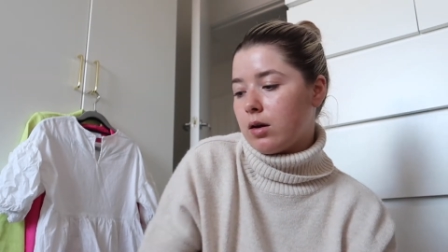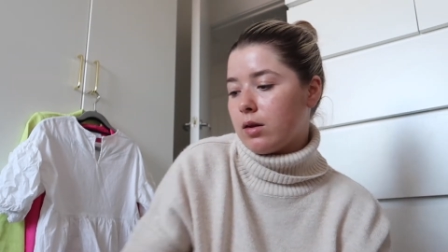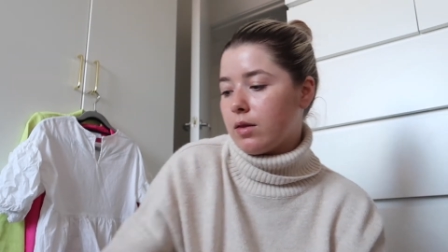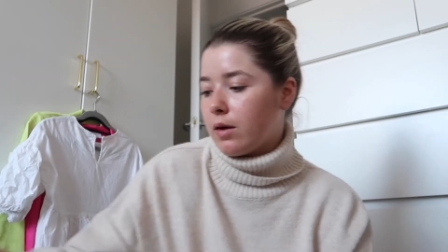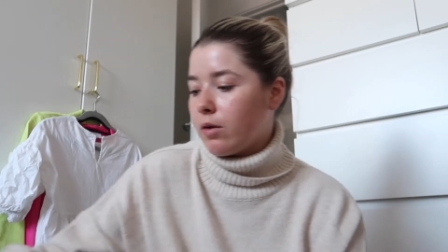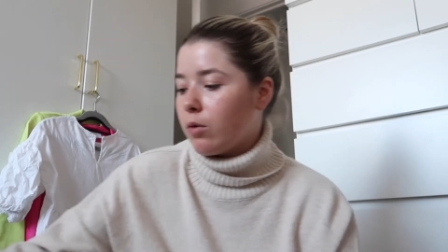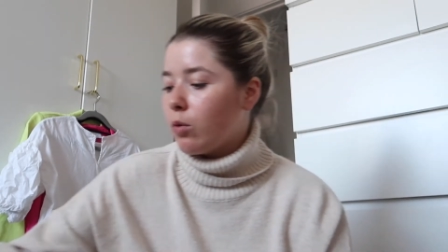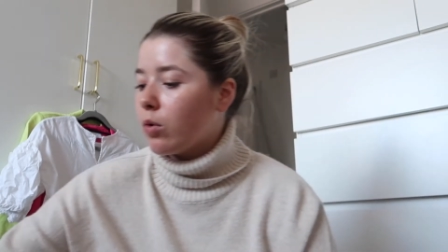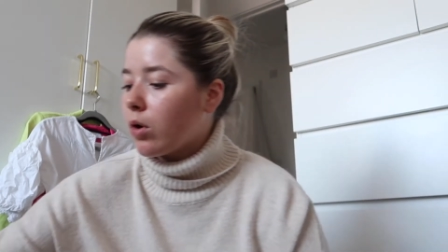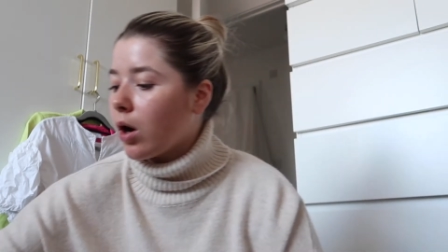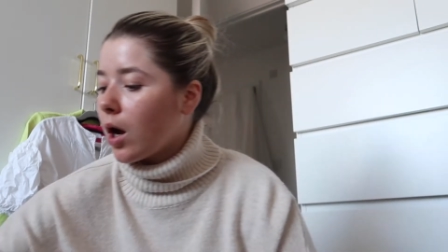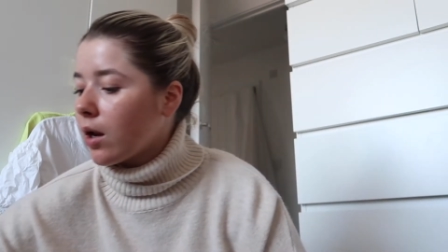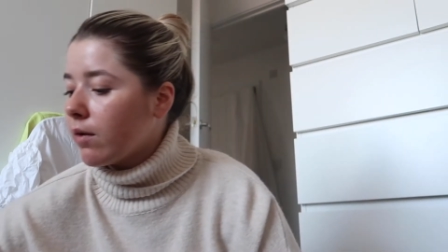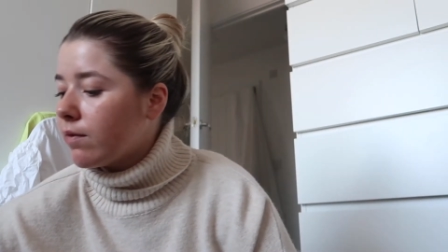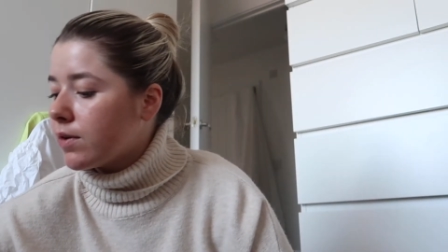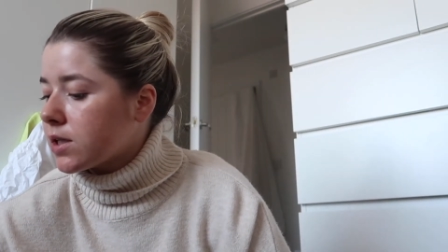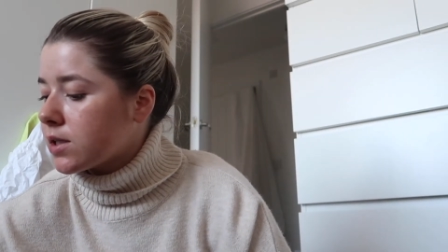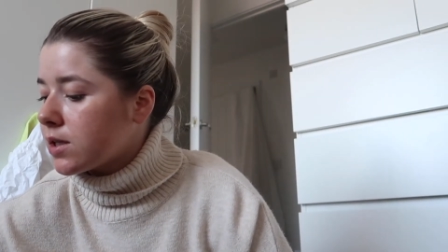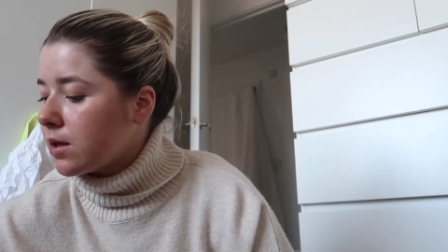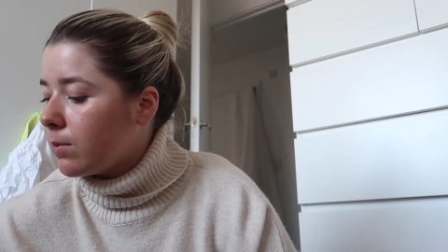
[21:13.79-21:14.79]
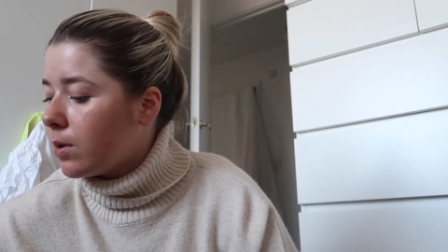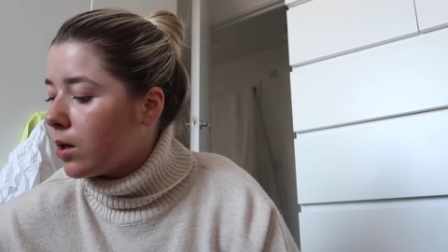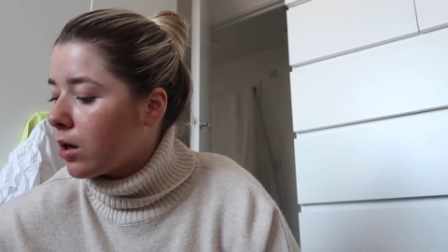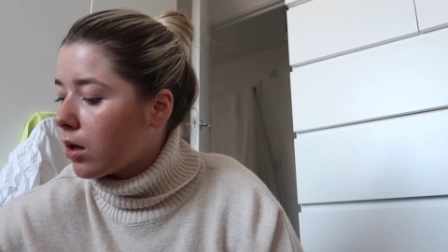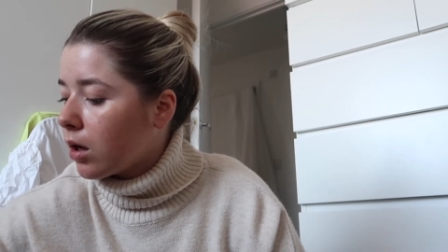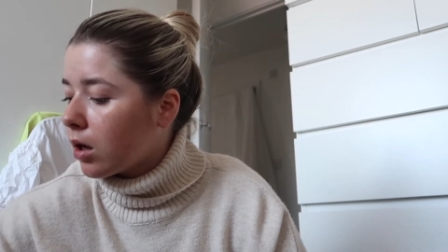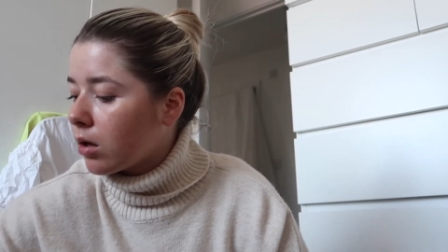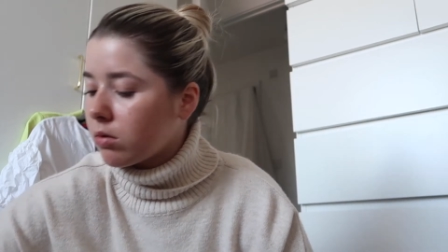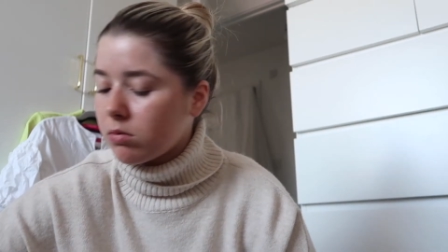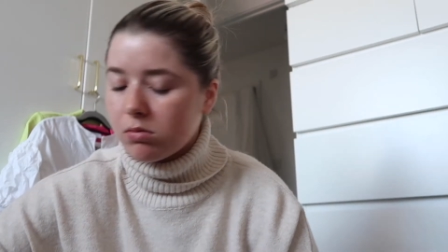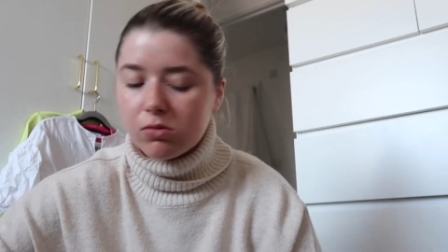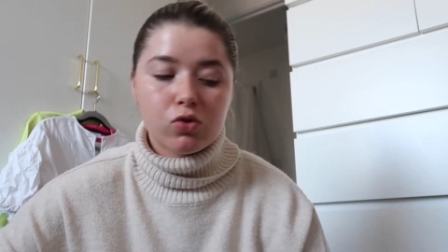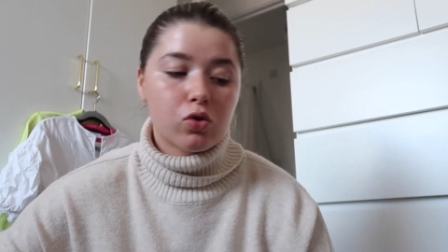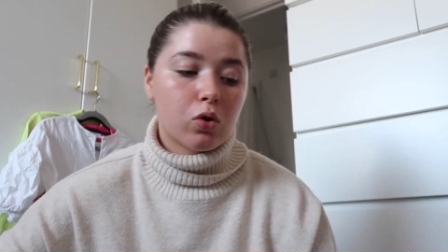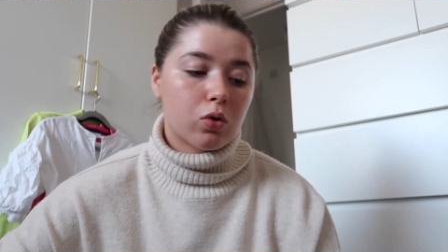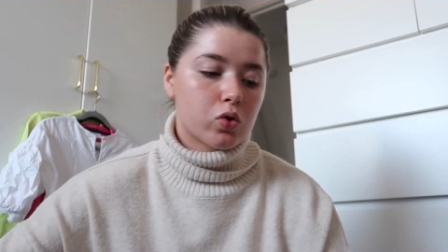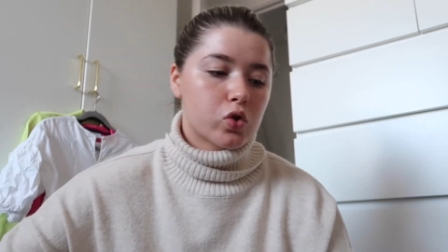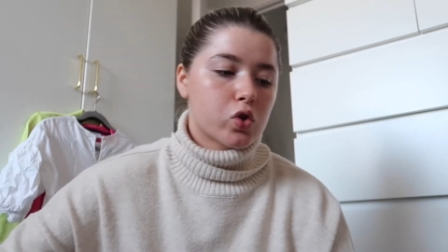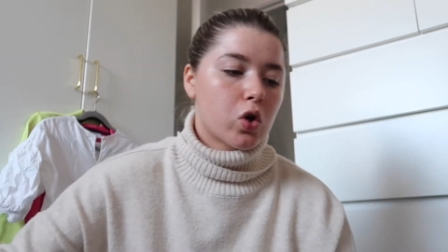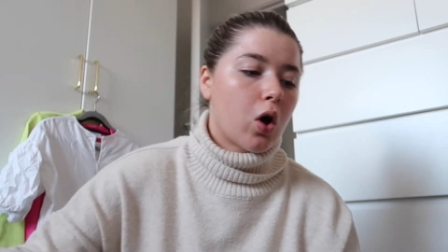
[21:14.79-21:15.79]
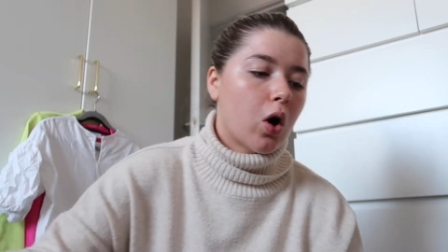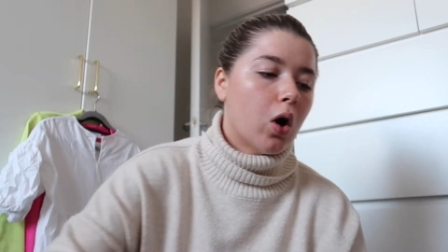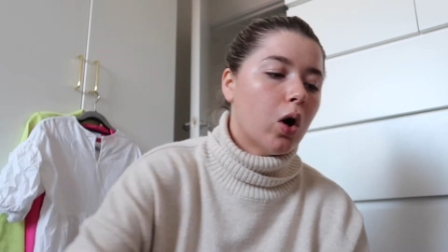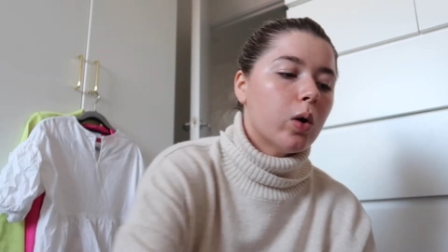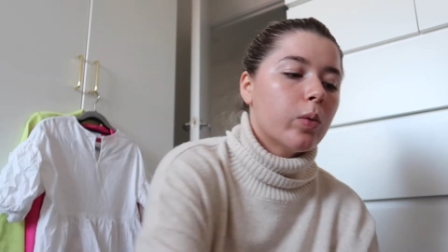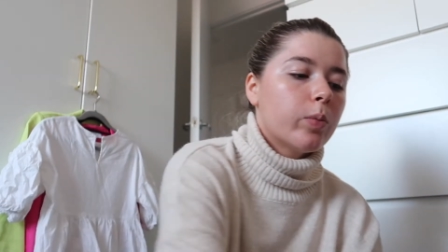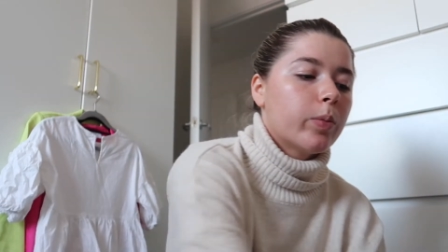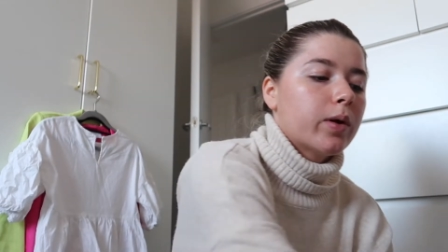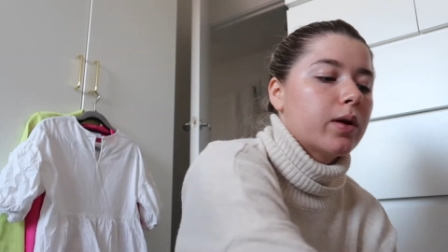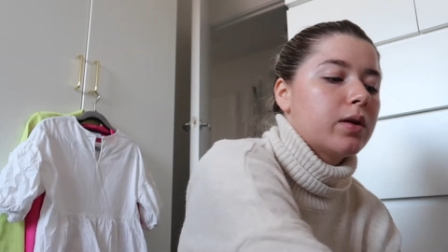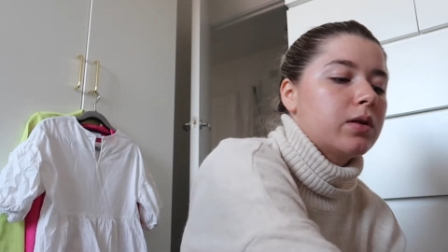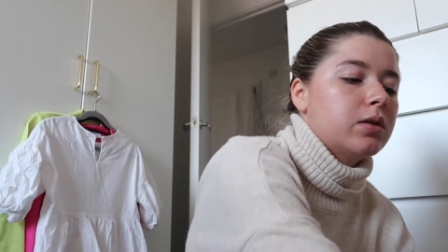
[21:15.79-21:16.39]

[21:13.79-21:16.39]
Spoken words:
they're all kind of a similar sort of top.